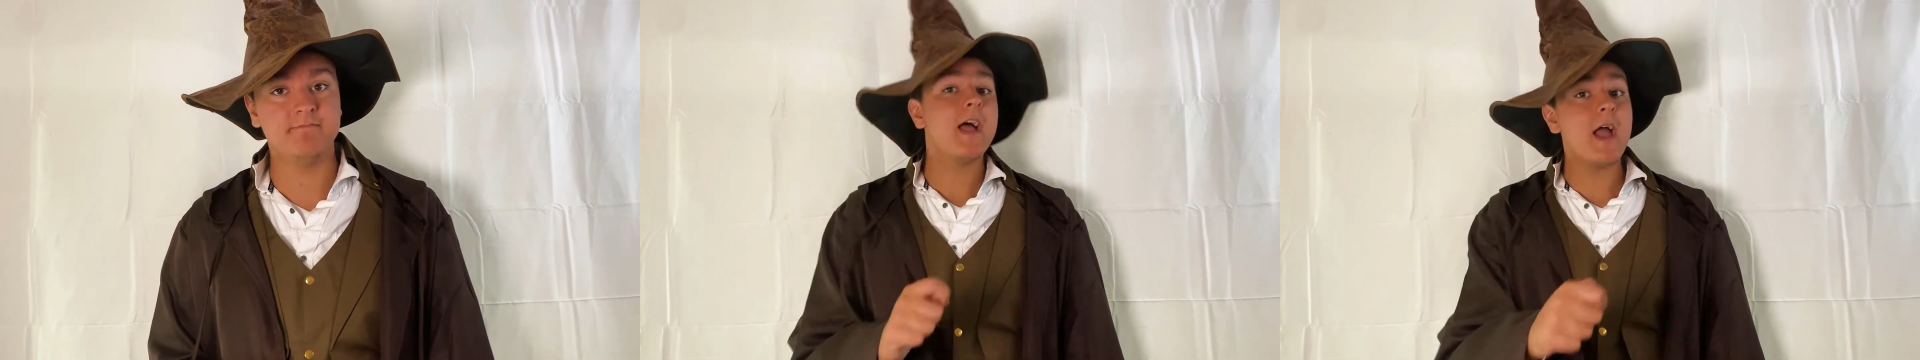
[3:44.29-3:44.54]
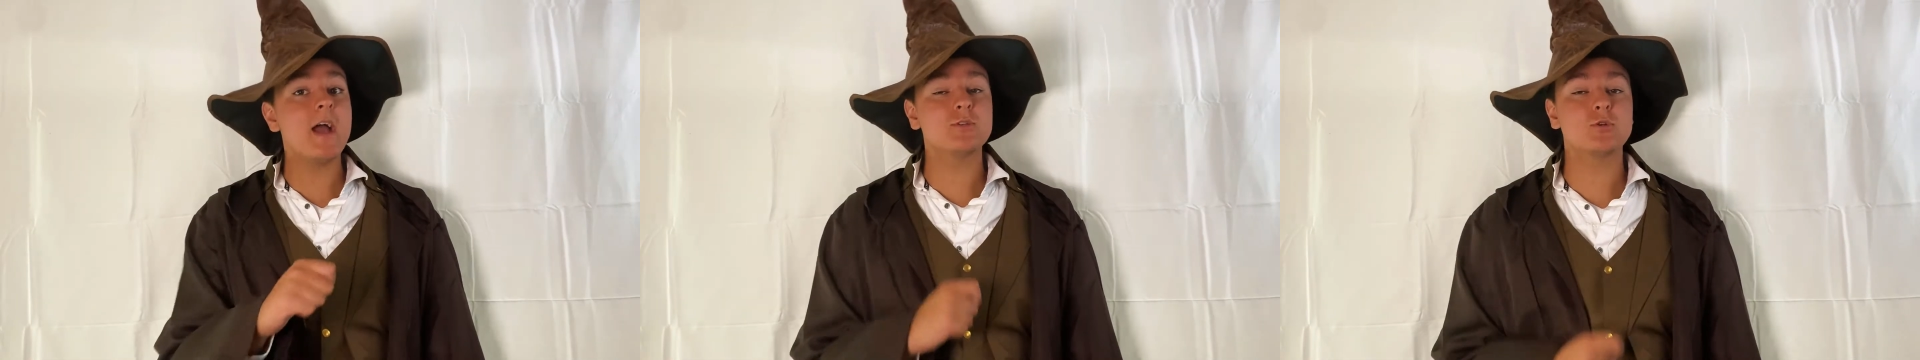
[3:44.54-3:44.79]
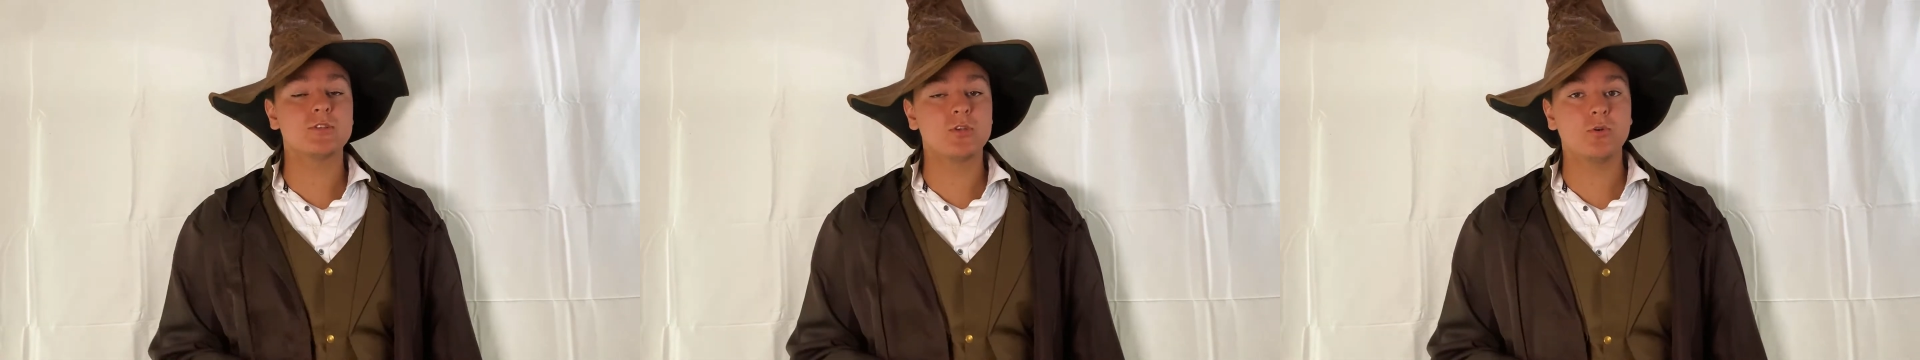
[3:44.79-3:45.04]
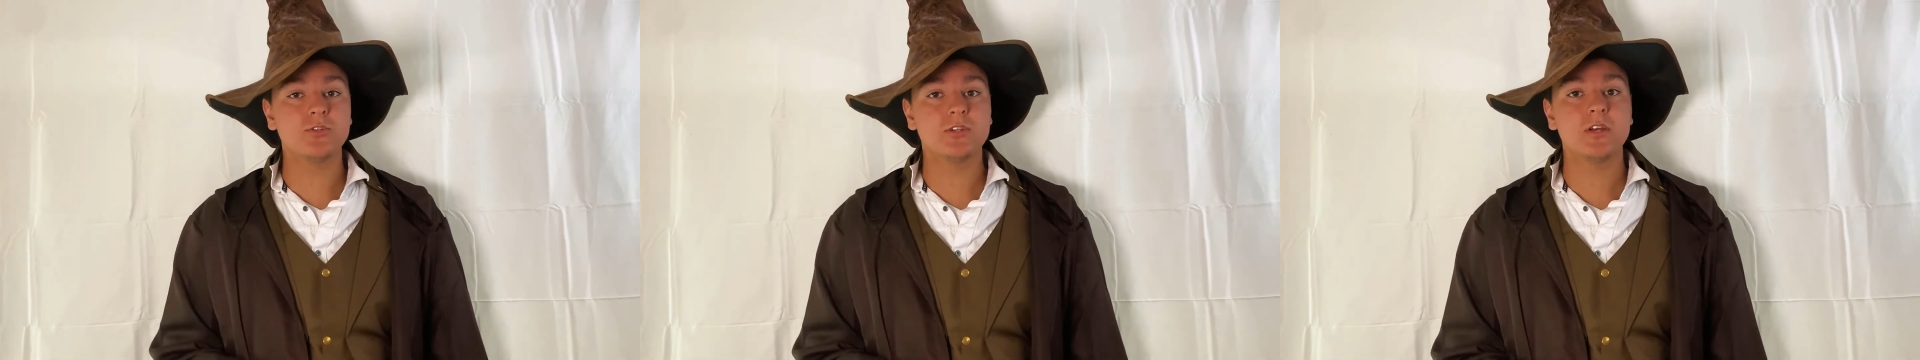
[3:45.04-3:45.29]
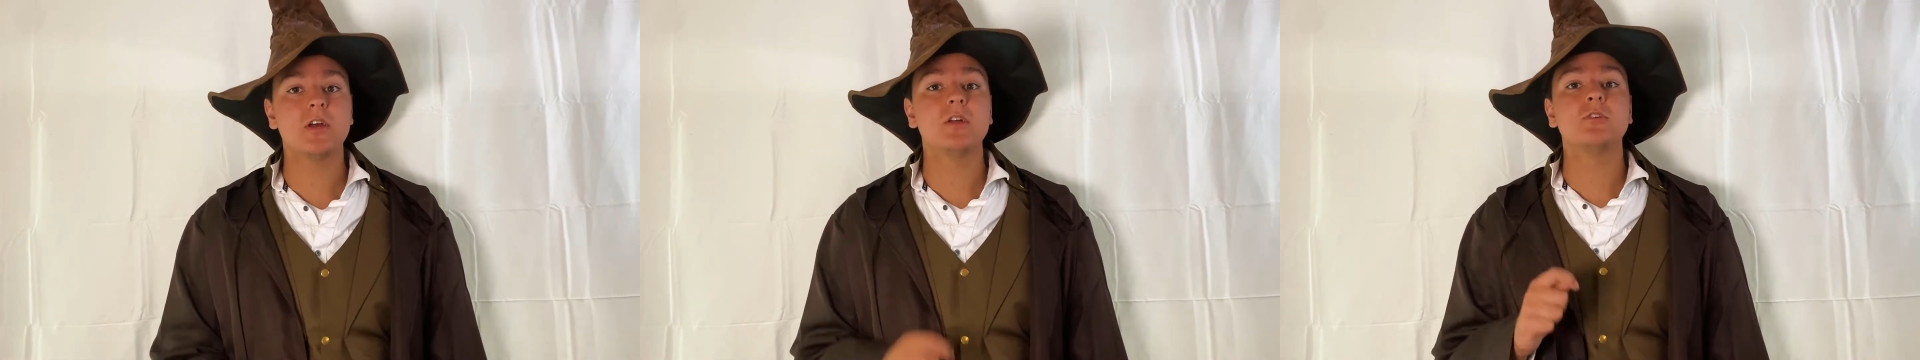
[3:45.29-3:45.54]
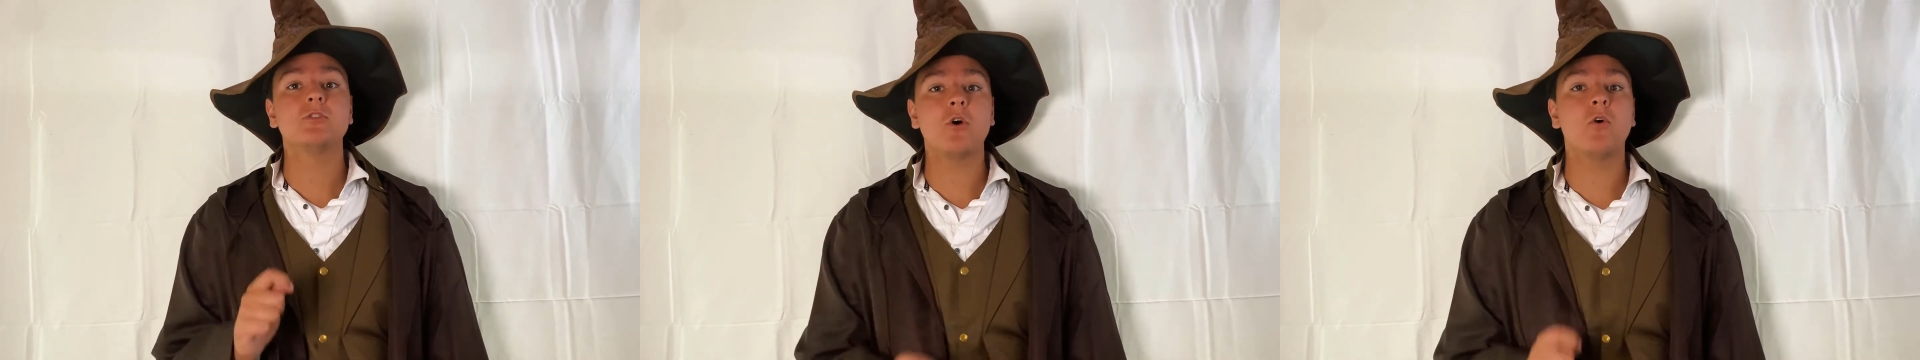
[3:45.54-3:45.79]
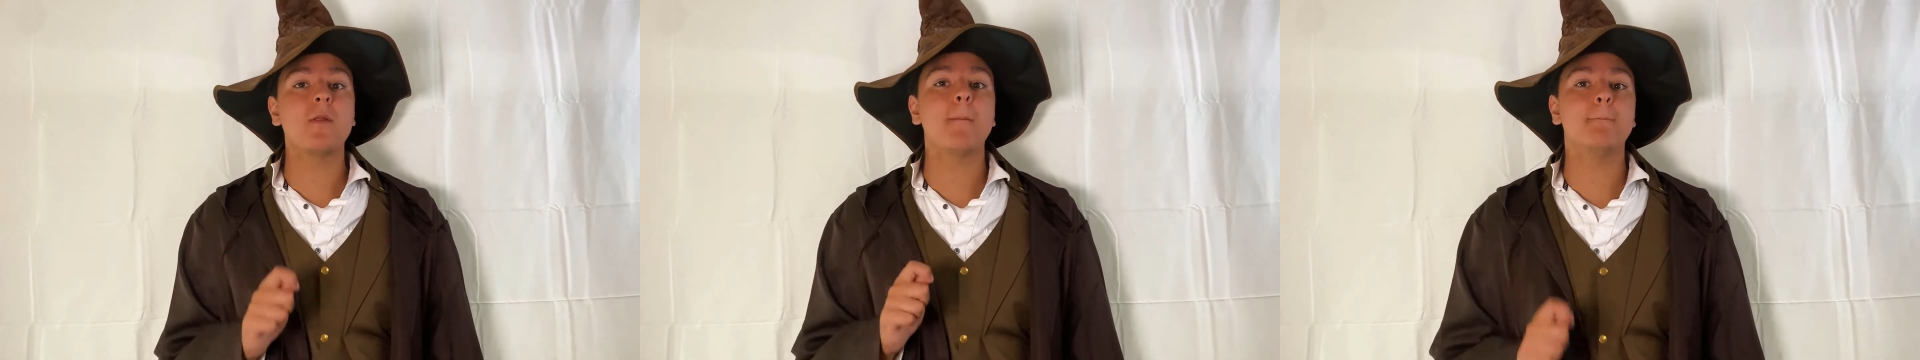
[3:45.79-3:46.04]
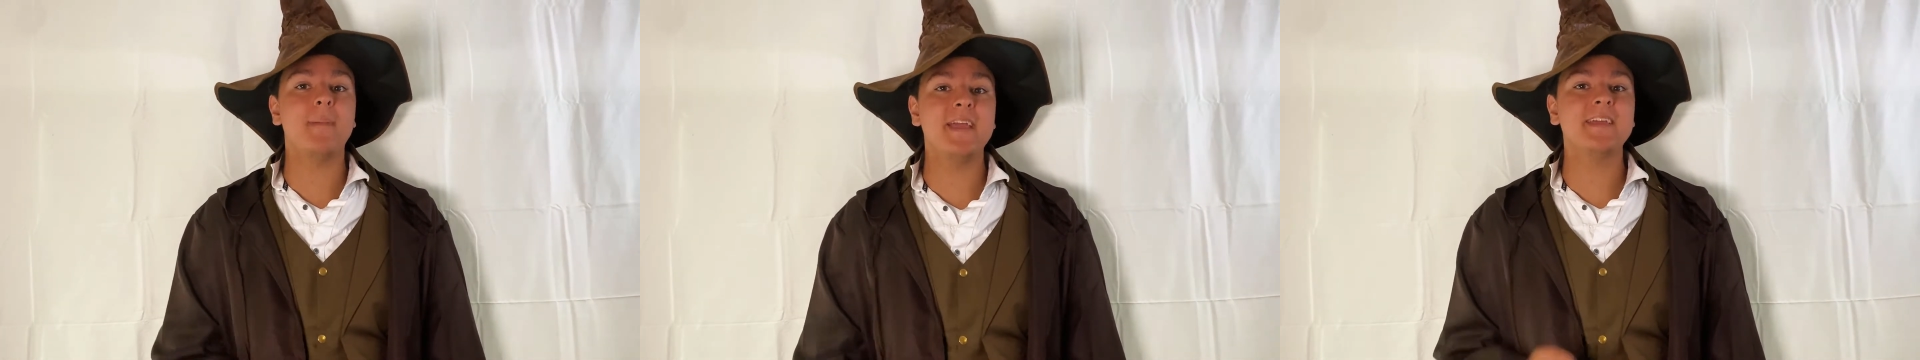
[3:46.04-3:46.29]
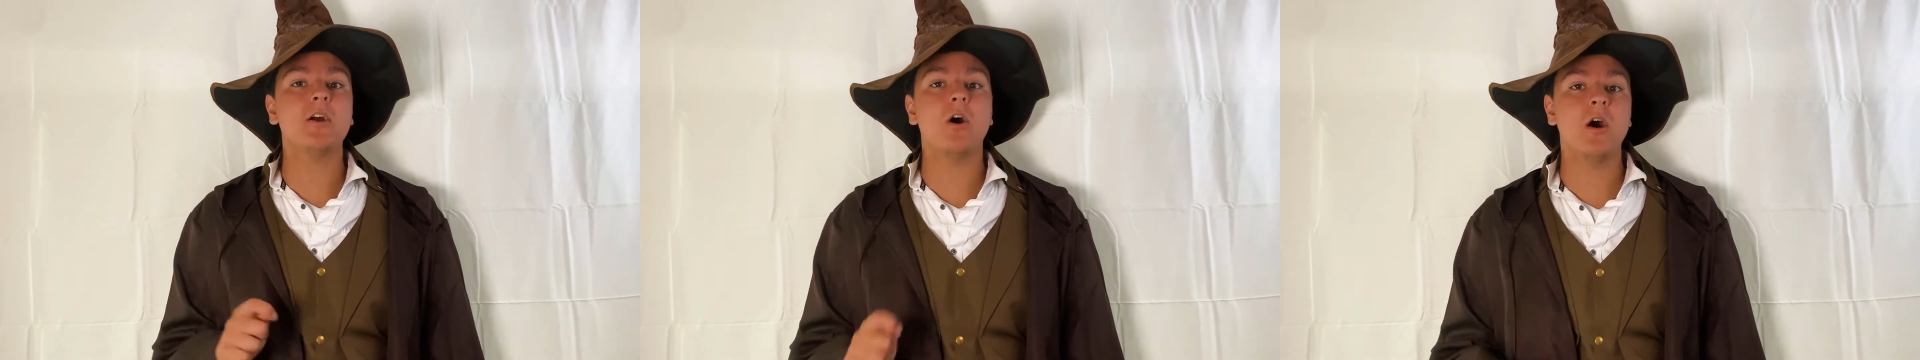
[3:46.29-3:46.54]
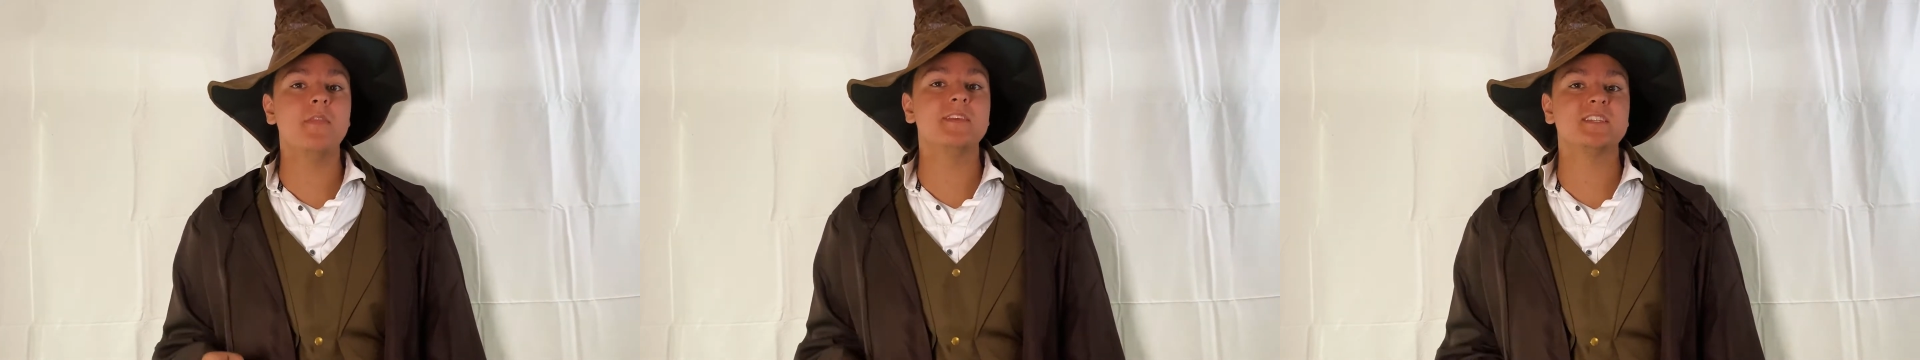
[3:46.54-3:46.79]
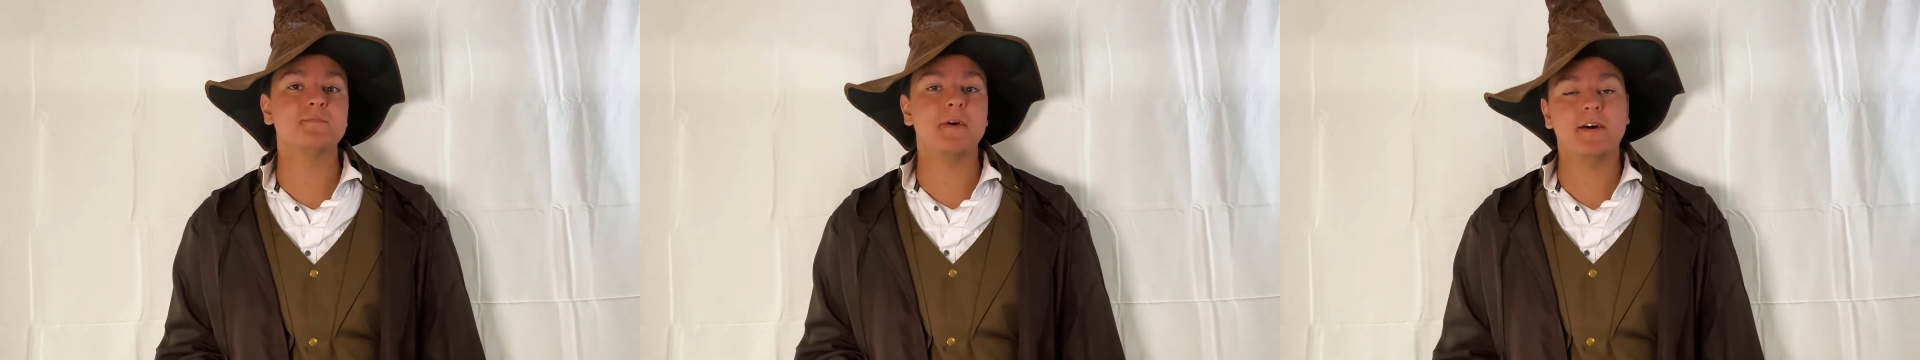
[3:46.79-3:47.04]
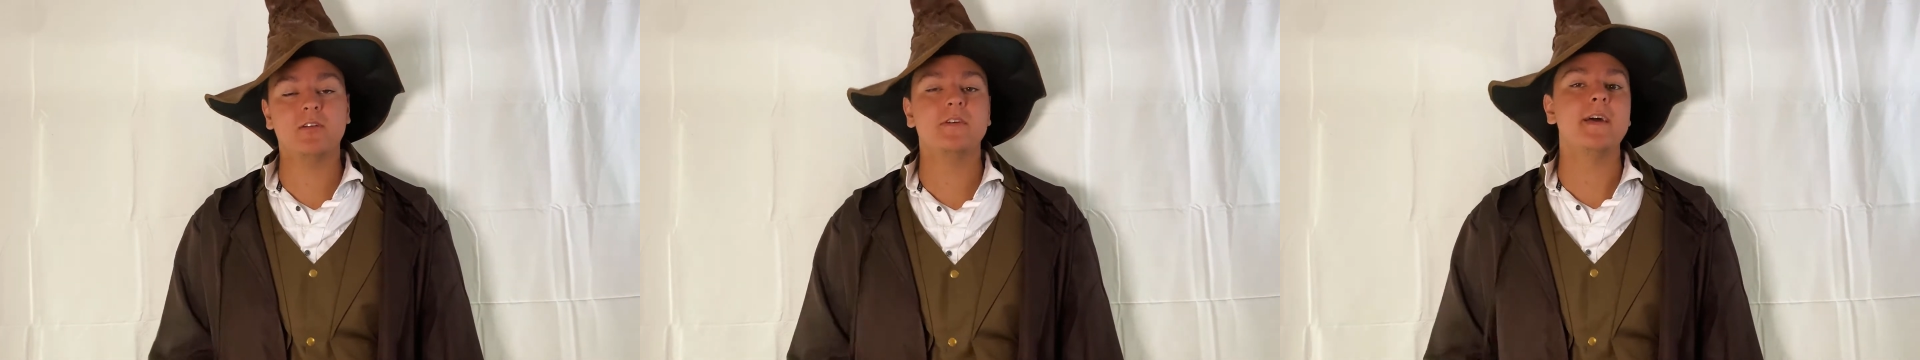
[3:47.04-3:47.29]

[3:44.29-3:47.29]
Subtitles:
As a result, don't bank on this spell